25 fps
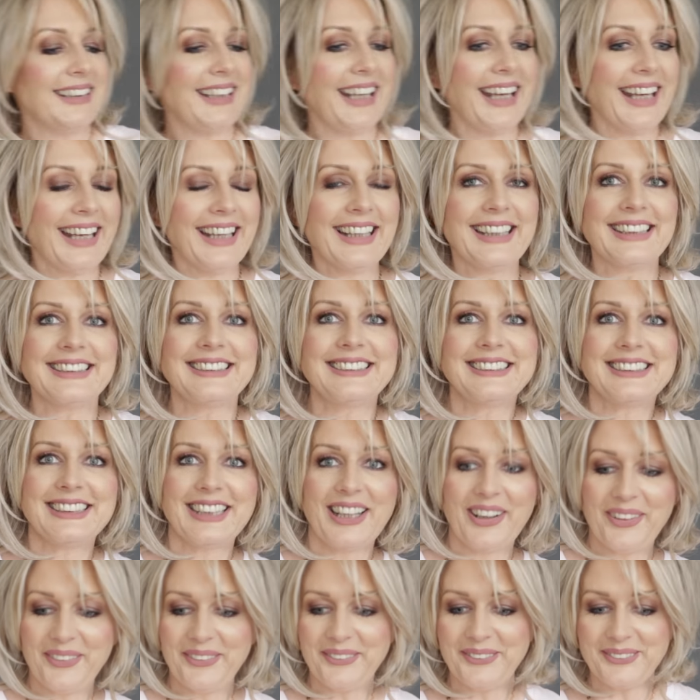Yeah,
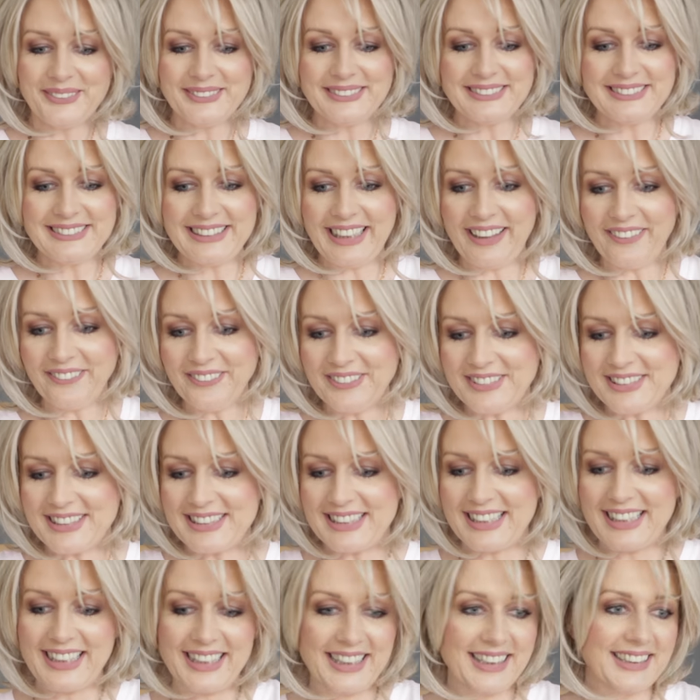so that was
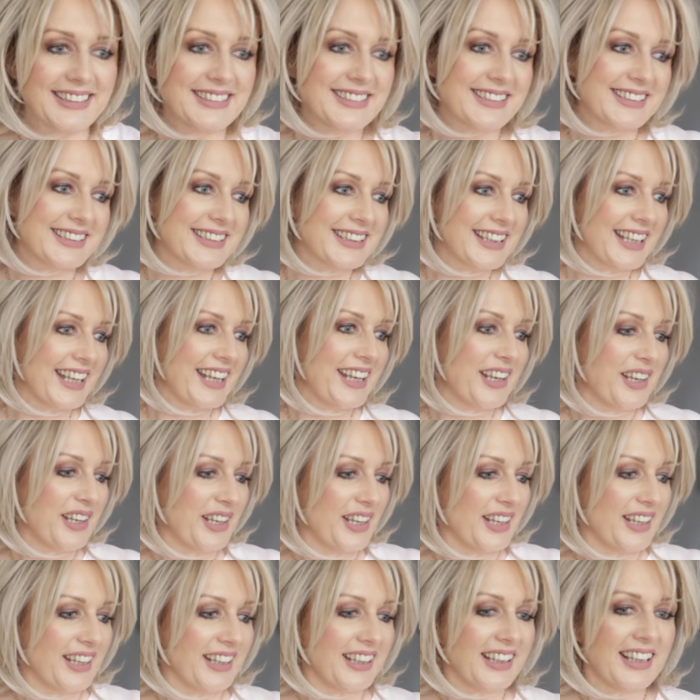it.
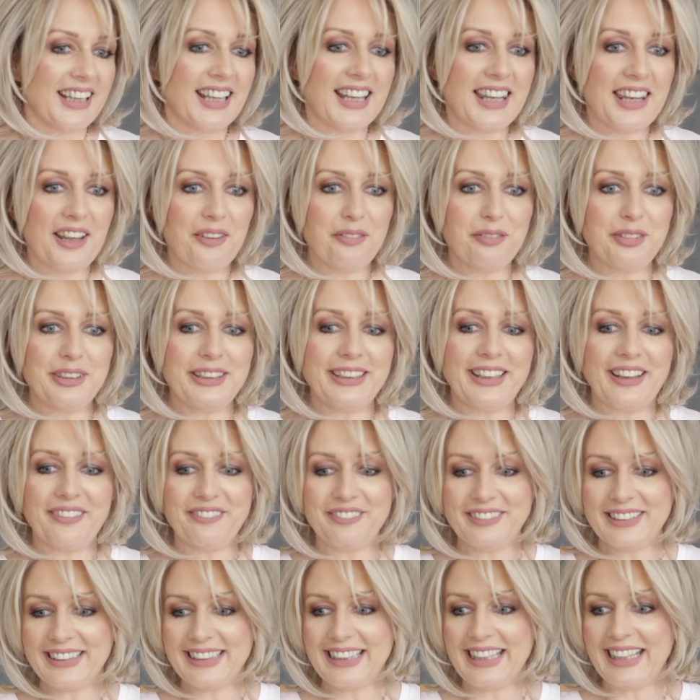Lovely,
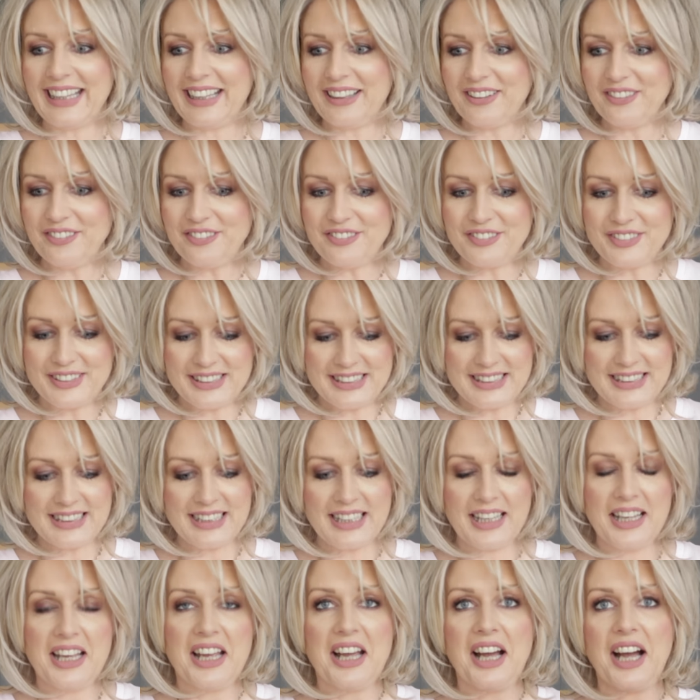lovely gifts.
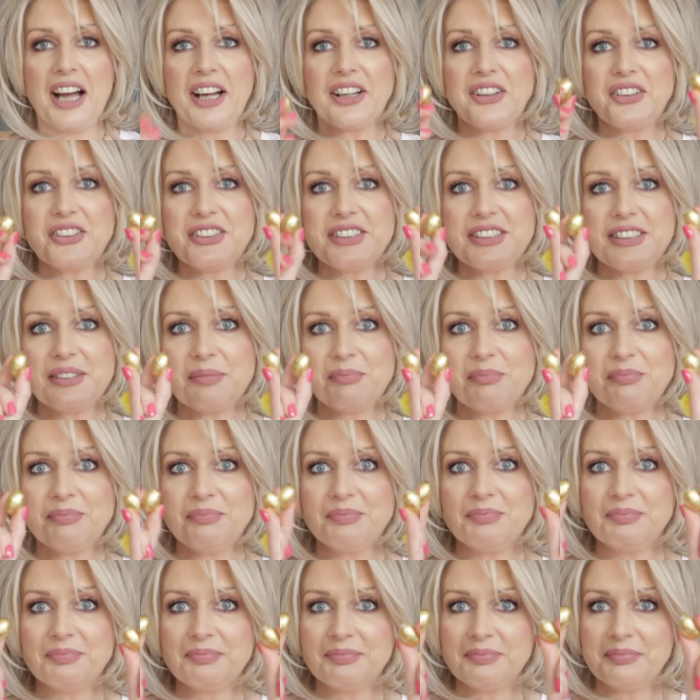I got
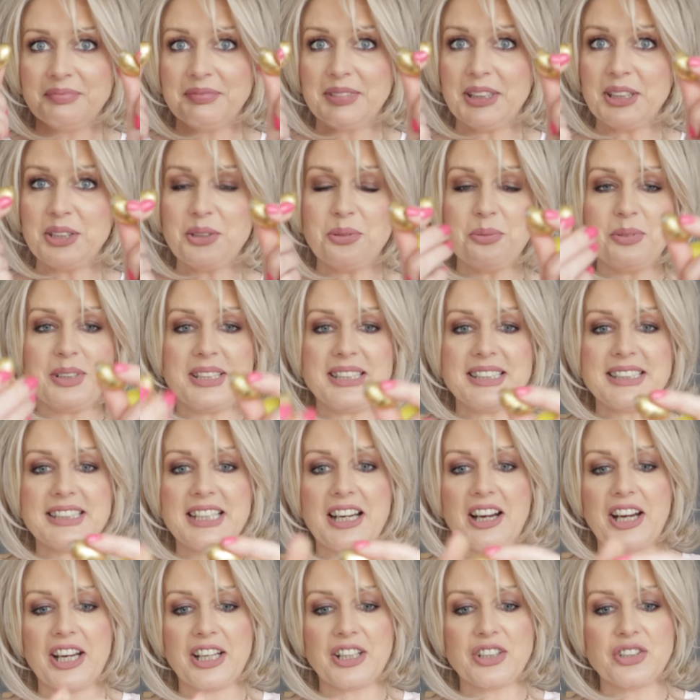some little
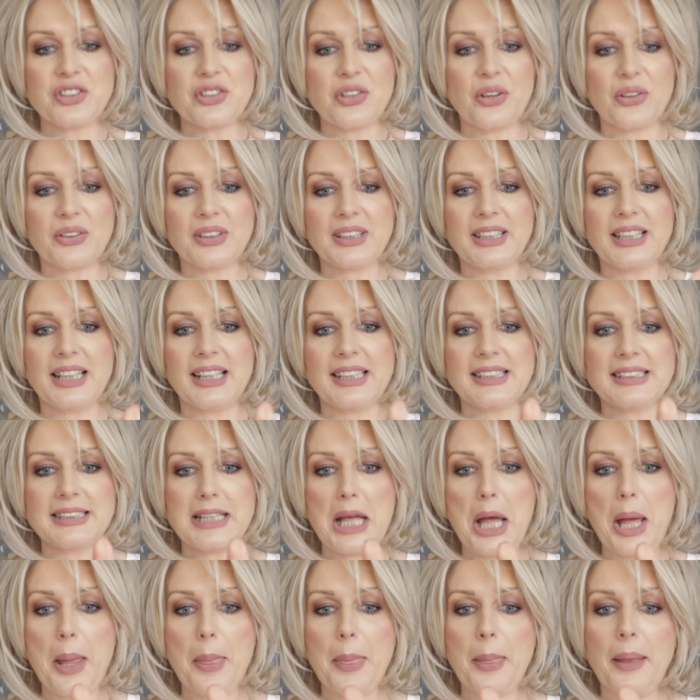Easter egg chocolates,
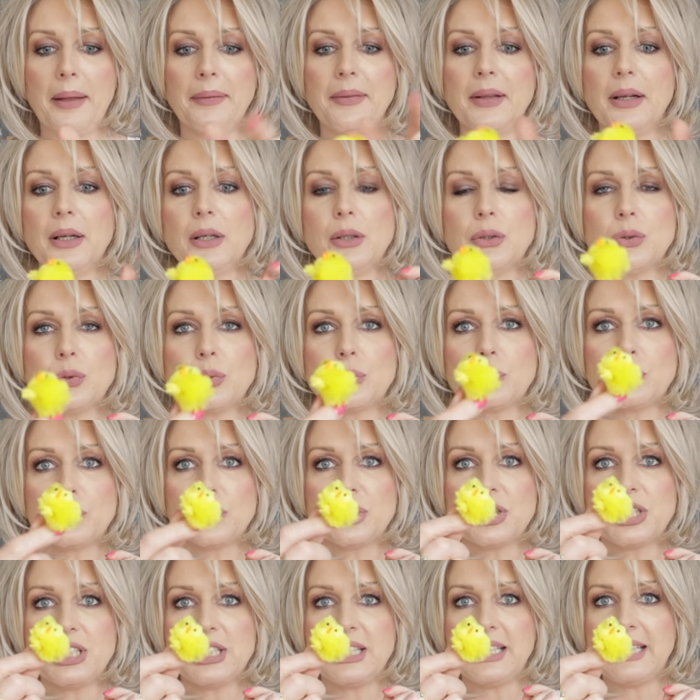another little
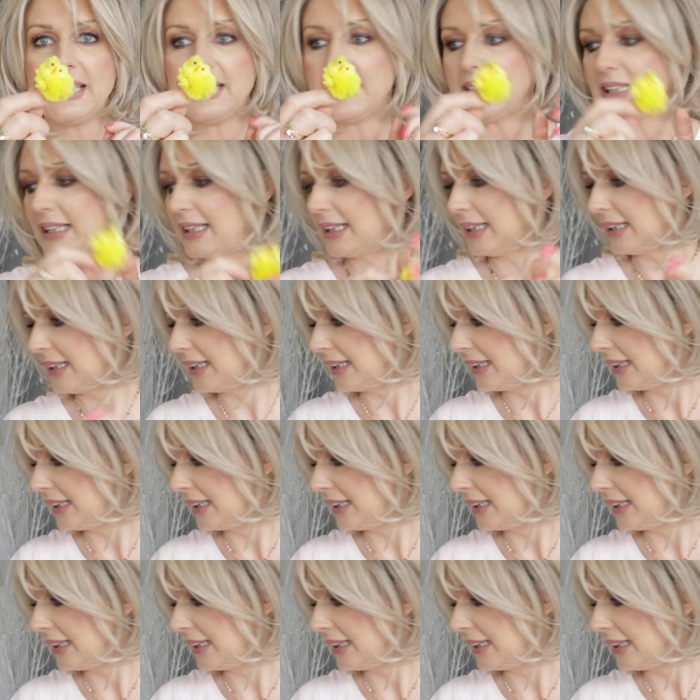cheek,